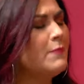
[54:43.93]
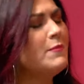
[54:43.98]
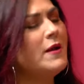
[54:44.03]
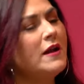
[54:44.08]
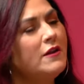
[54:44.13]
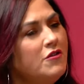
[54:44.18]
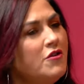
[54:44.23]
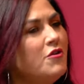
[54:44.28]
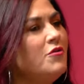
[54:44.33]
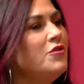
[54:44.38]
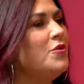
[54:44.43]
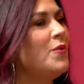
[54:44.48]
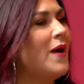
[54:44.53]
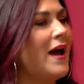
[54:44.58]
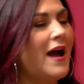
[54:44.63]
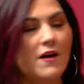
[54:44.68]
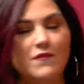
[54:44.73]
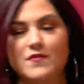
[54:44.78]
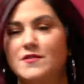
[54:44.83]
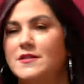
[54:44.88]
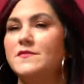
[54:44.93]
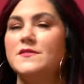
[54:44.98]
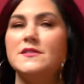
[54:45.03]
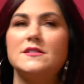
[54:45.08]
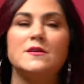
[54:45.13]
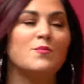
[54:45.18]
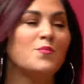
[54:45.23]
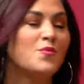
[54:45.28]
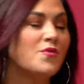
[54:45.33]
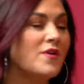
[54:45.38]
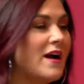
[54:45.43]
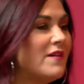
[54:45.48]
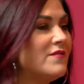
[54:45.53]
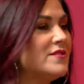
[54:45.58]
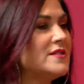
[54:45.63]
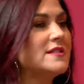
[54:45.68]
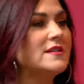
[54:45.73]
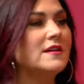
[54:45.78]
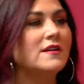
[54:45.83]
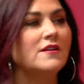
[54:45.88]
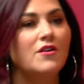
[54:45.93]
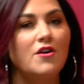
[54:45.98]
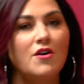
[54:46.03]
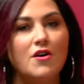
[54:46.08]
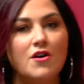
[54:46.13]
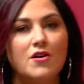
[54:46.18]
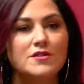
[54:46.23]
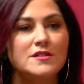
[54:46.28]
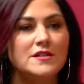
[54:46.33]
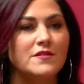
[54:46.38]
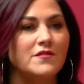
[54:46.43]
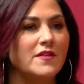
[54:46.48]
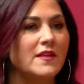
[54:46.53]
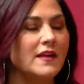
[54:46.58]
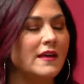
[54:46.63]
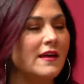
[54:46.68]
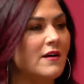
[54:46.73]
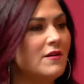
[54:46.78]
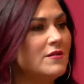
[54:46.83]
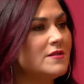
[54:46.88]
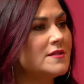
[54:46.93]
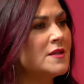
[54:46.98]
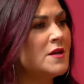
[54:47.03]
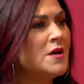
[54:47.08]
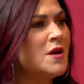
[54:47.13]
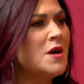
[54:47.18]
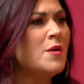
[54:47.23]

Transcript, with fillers: I mean, I know you have to have some privacy on calls and everything else,